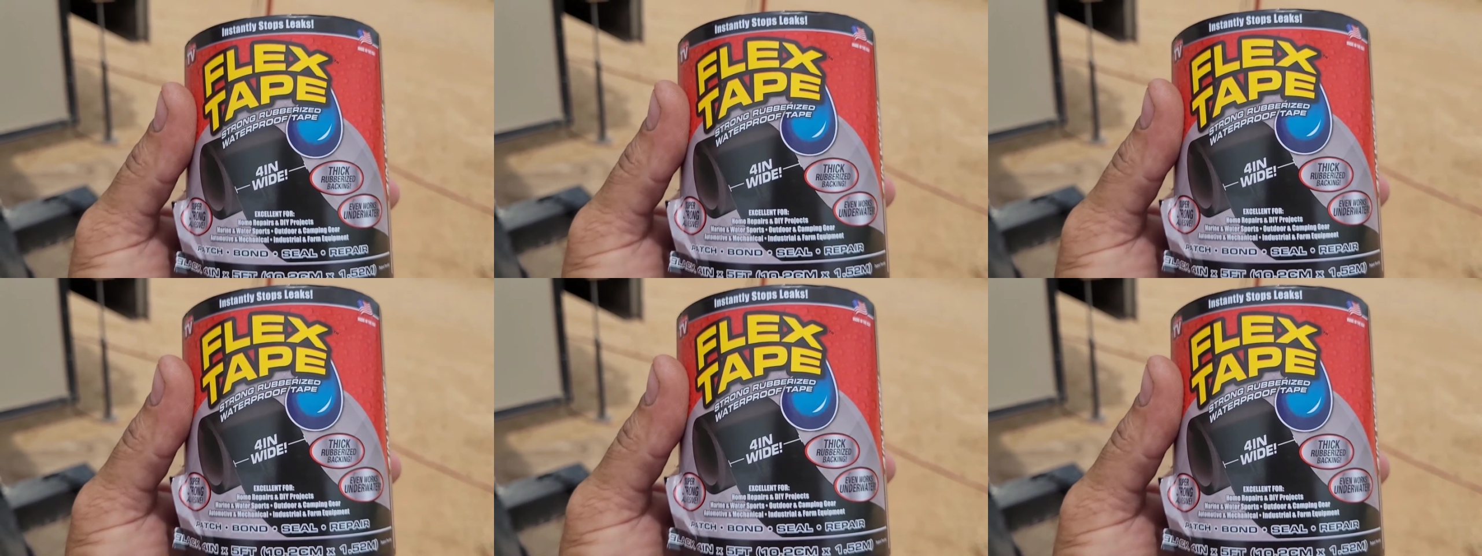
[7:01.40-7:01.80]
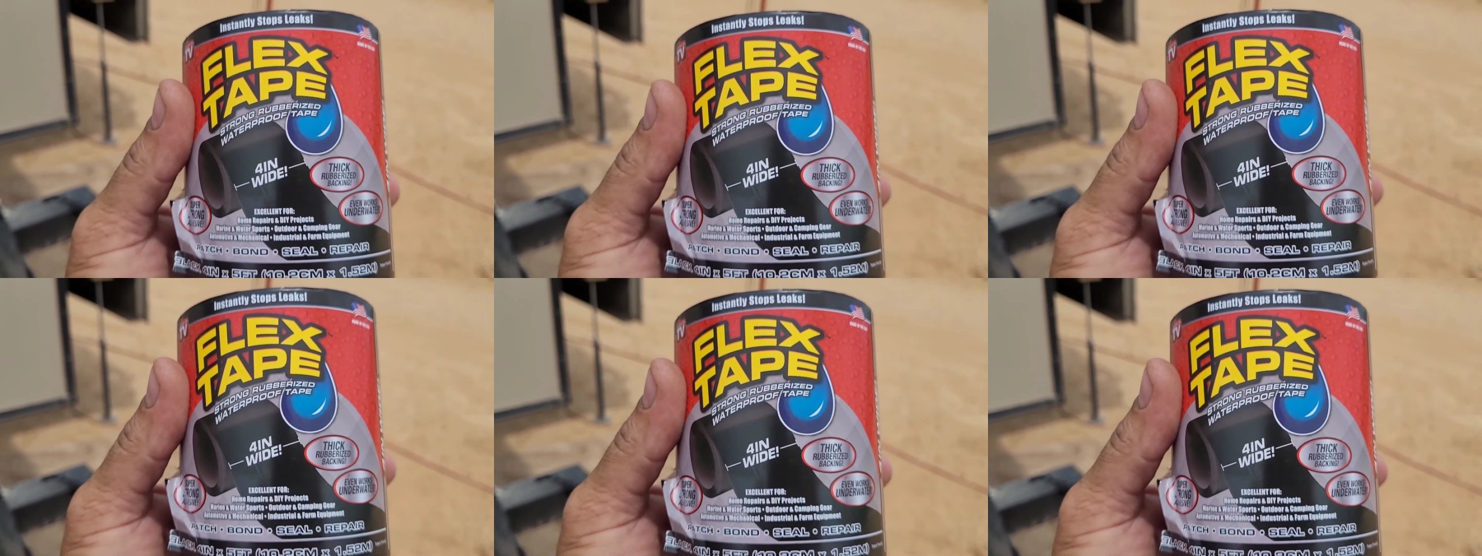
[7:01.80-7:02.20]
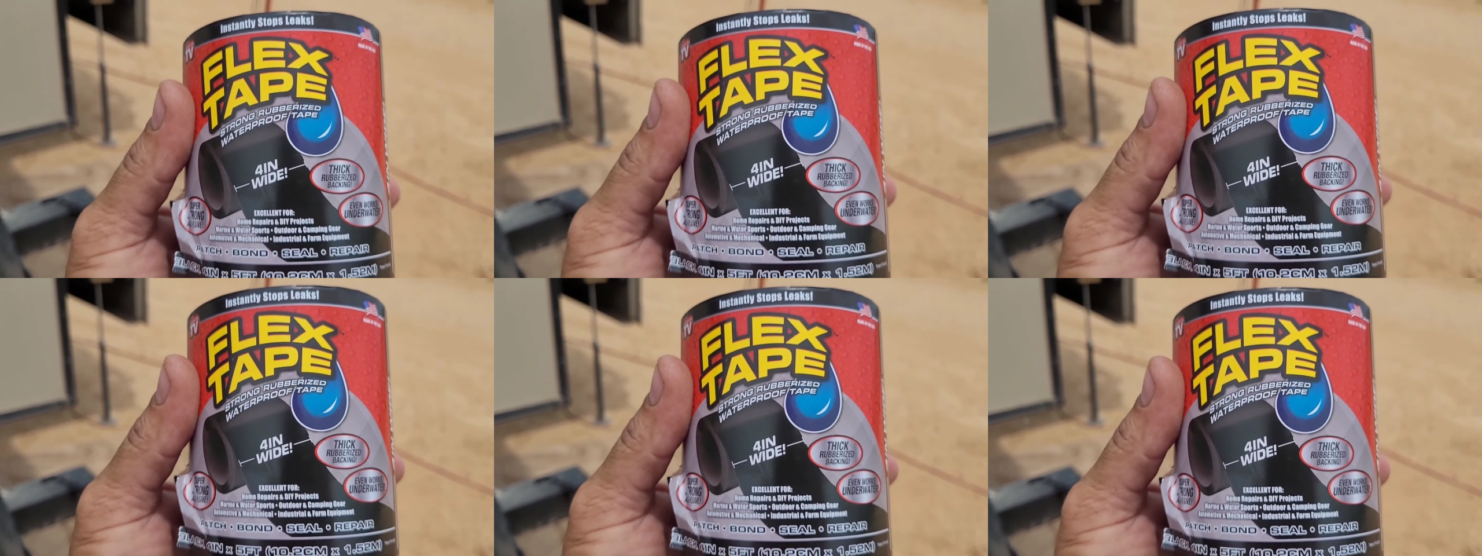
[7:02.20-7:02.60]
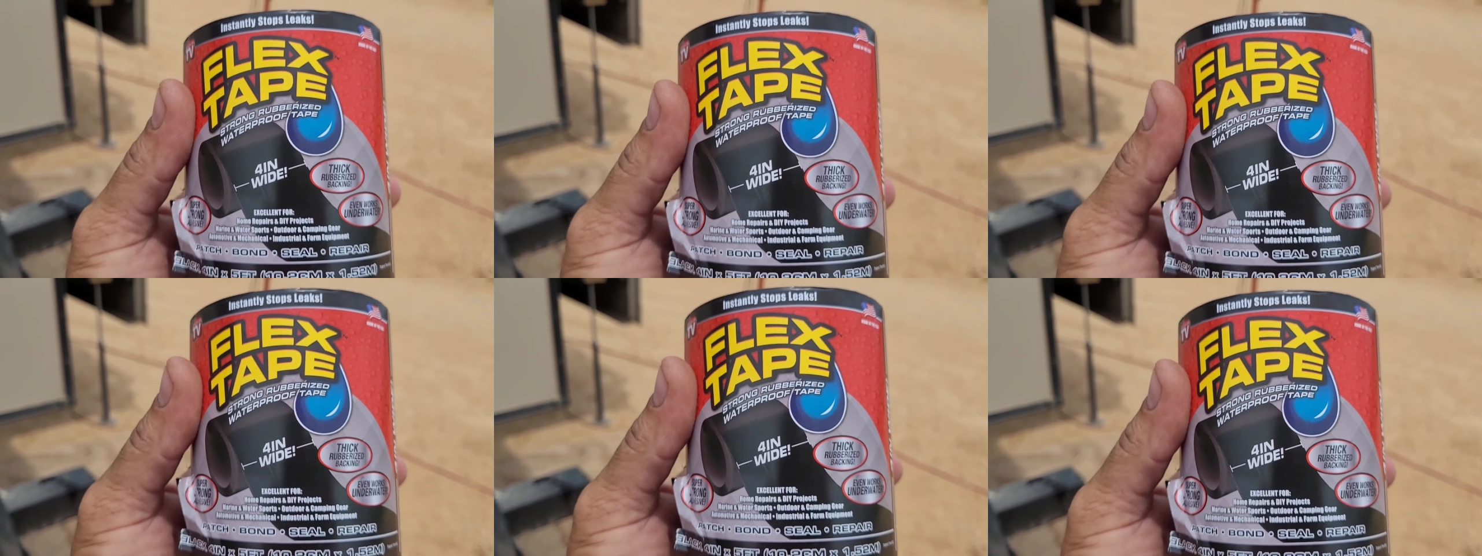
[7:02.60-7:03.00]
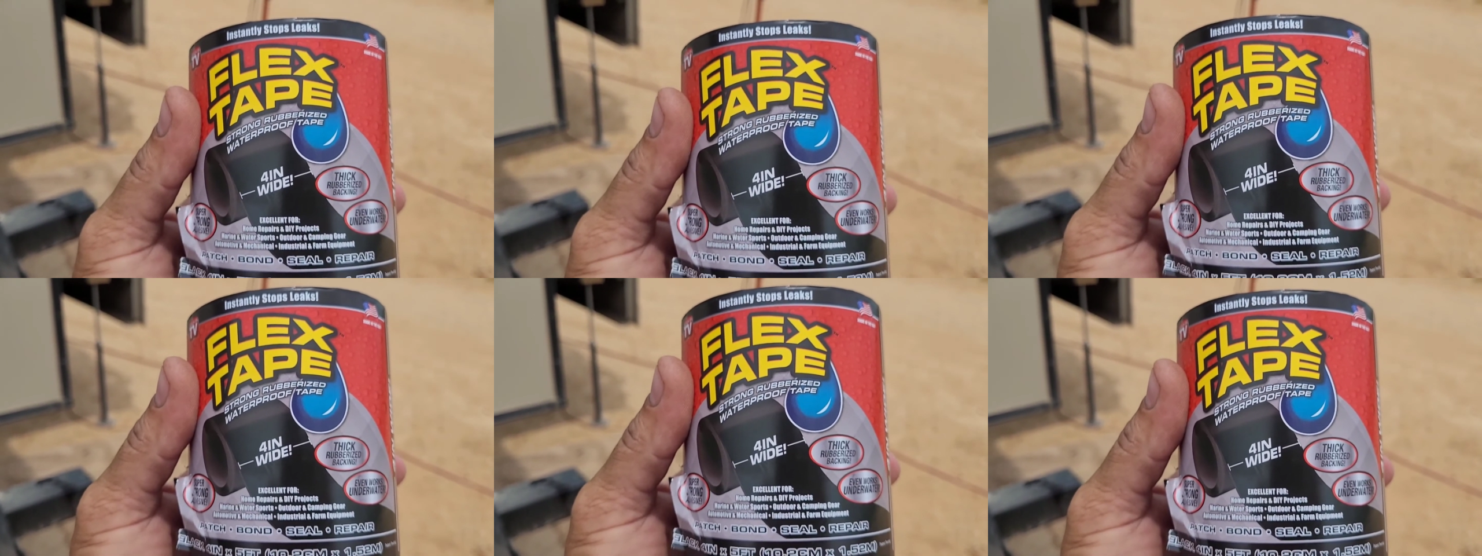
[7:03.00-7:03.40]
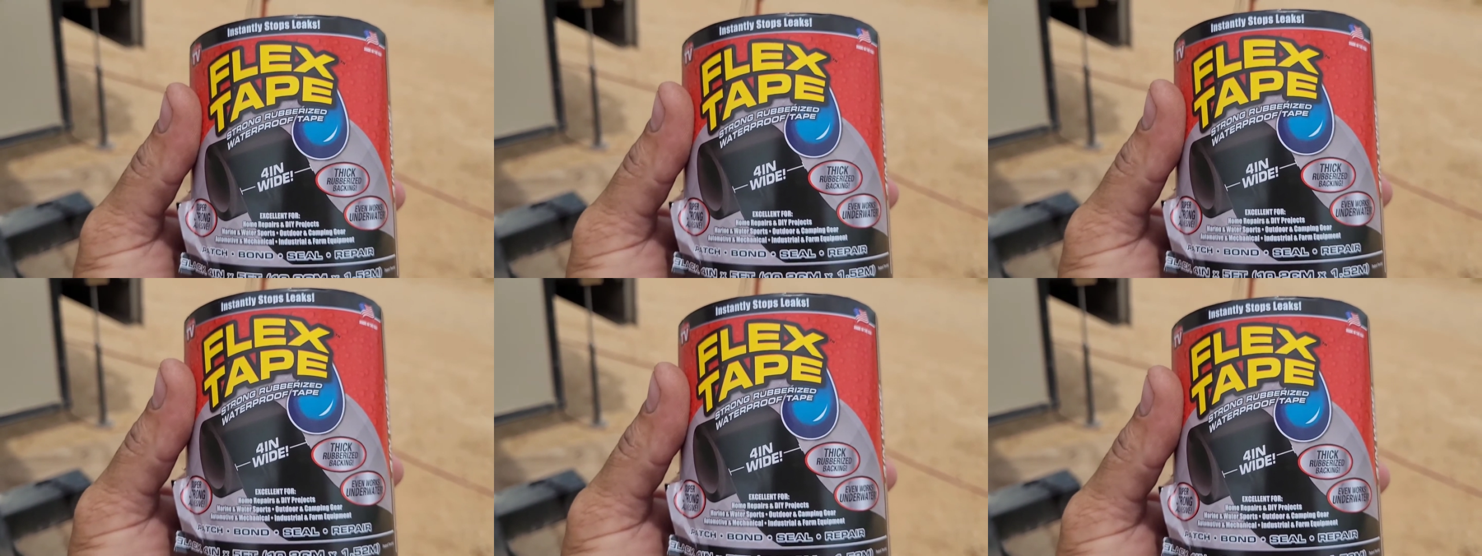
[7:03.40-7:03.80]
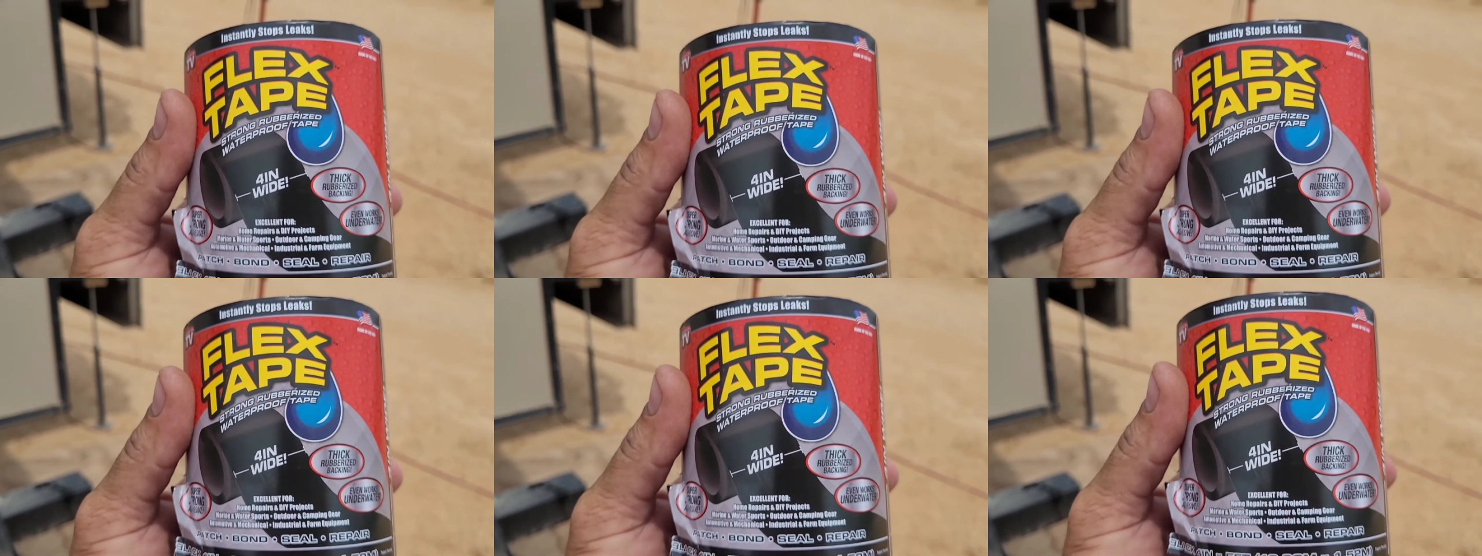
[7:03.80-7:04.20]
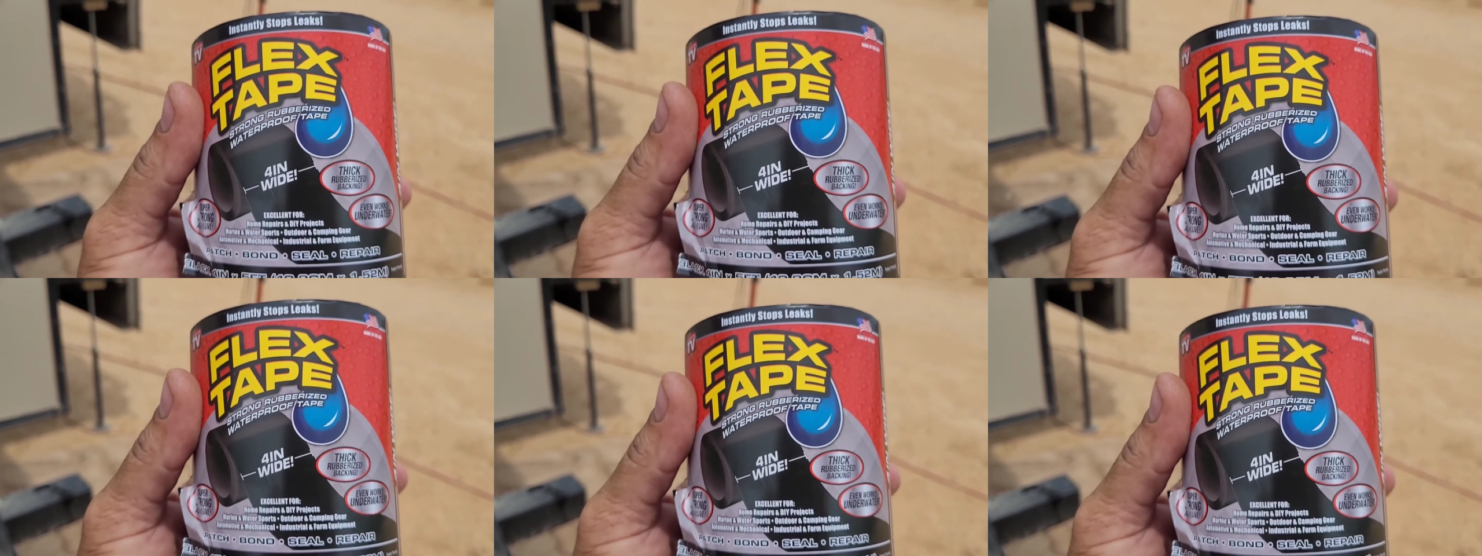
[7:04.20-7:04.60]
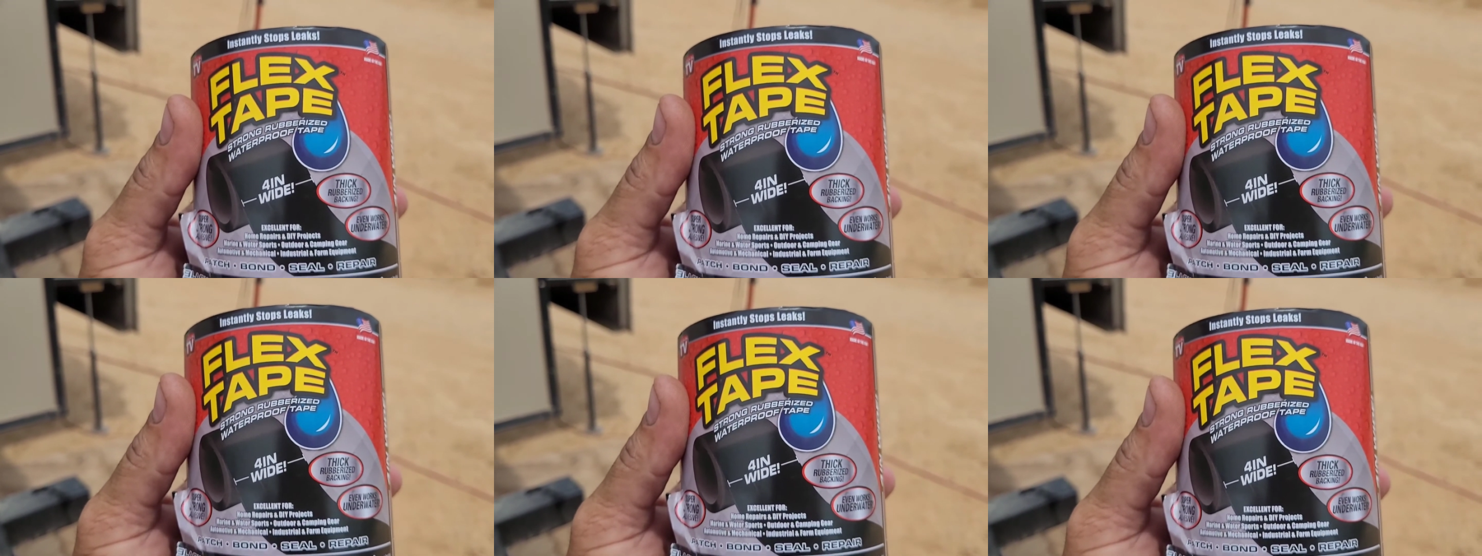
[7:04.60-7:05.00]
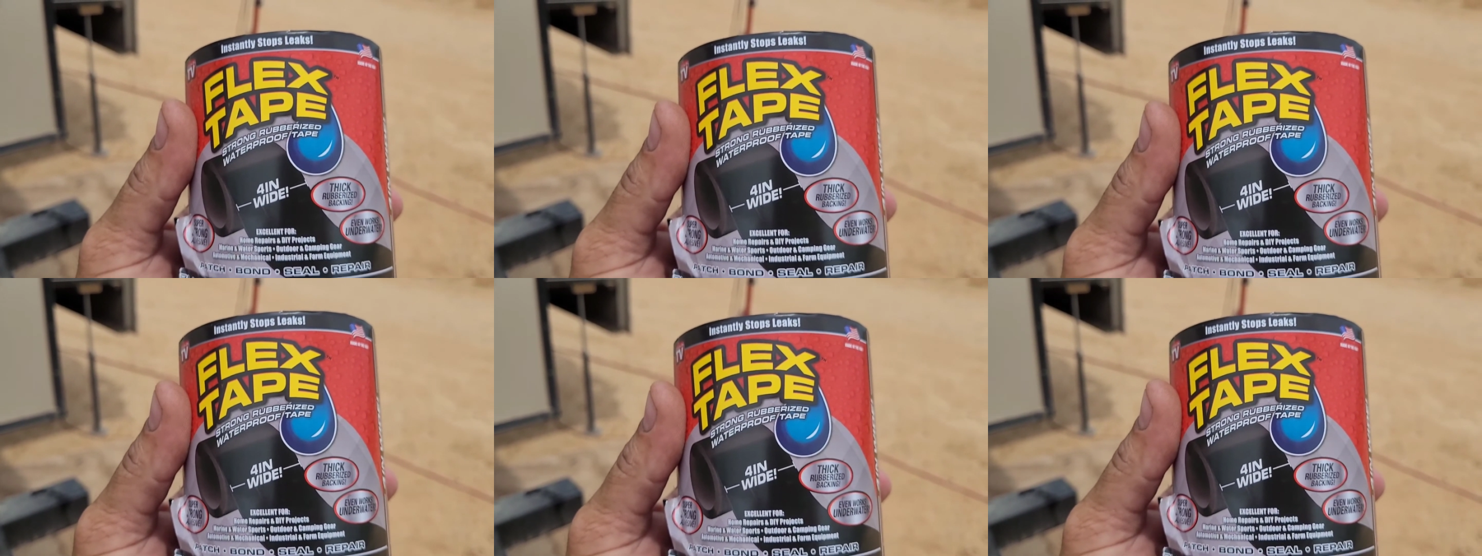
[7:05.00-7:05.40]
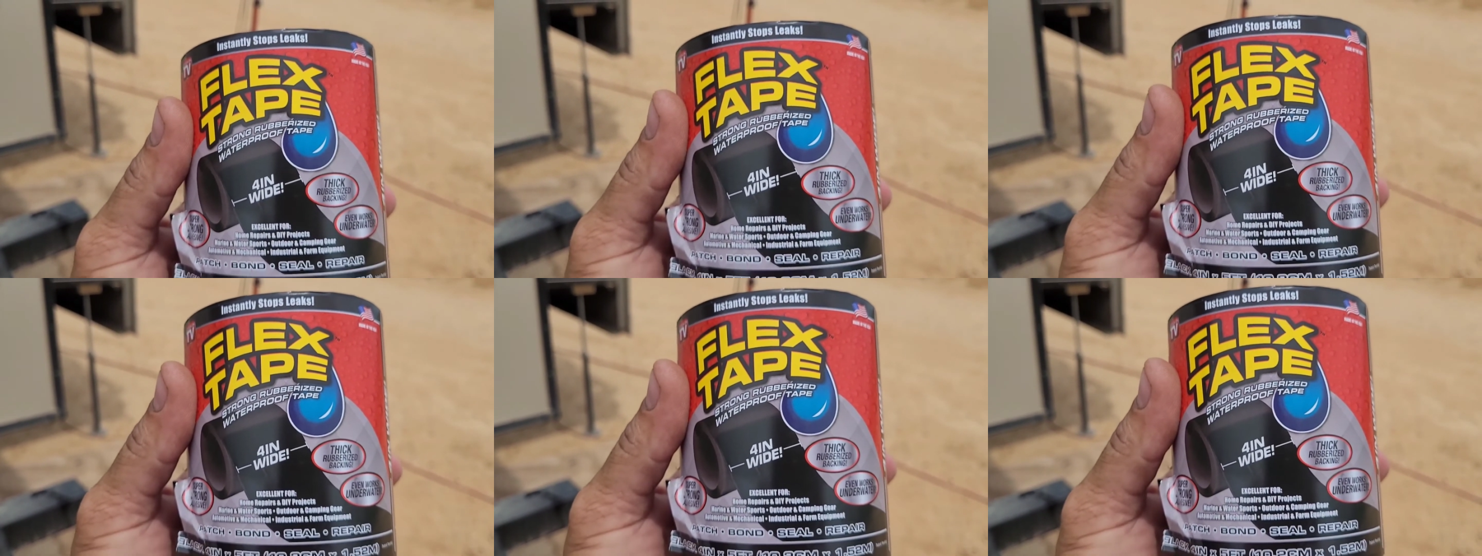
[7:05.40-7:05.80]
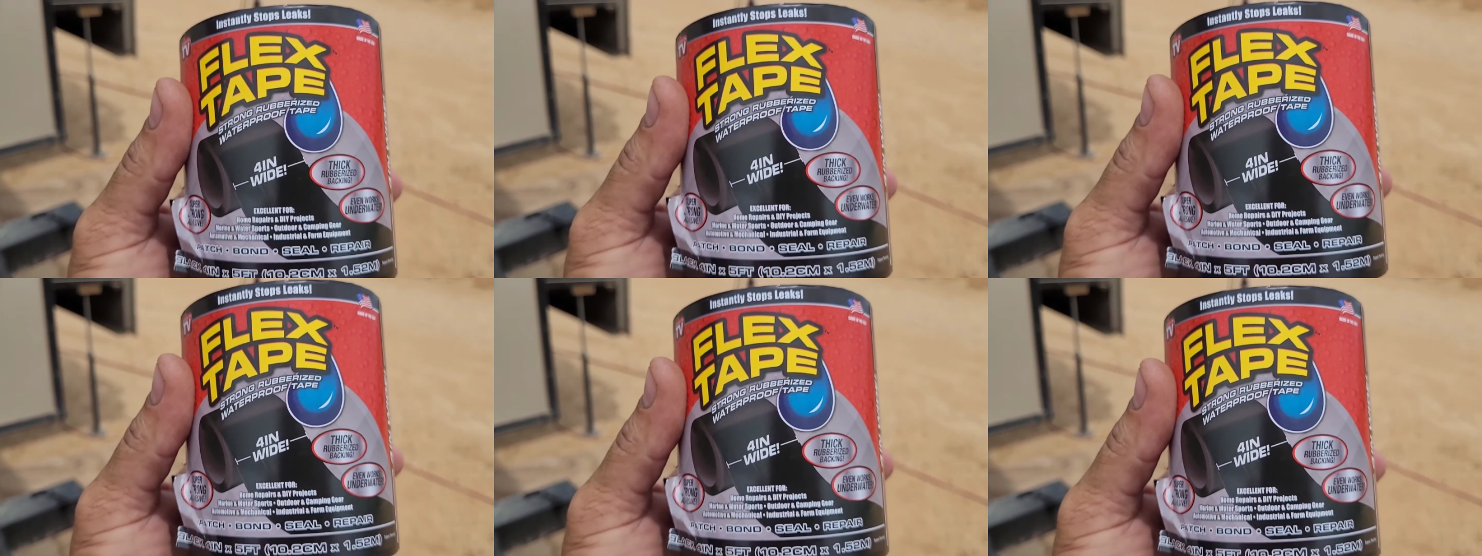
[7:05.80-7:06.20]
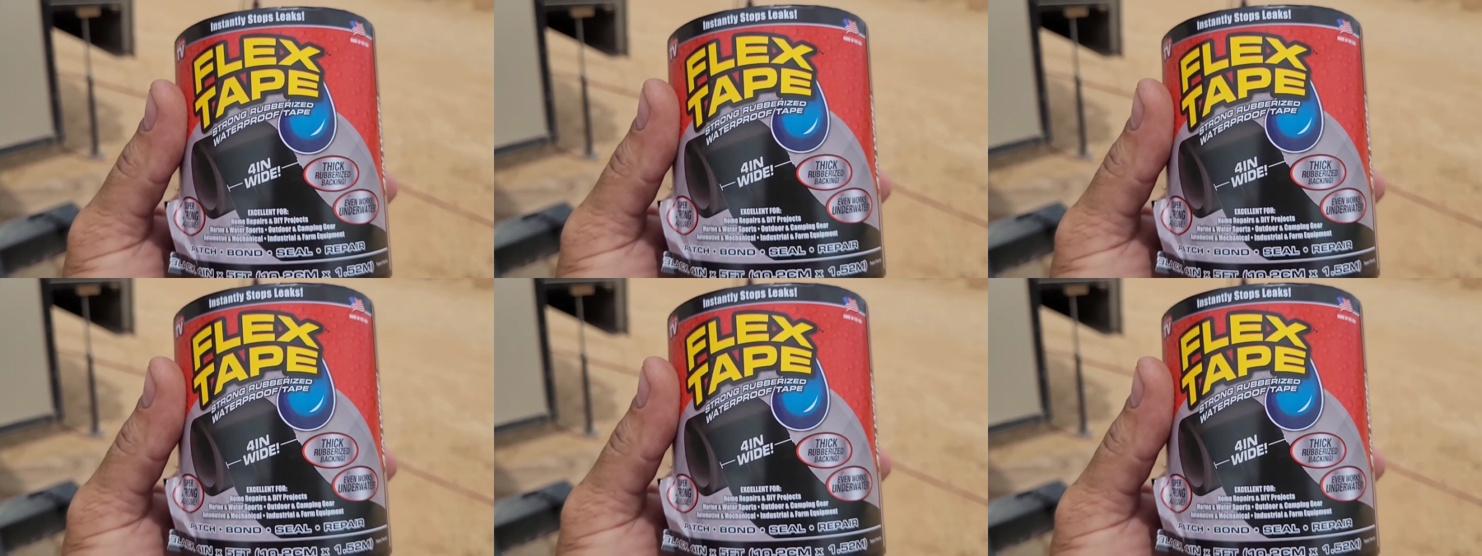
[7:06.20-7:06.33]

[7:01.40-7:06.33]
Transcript: Nobody's mouth can be seen.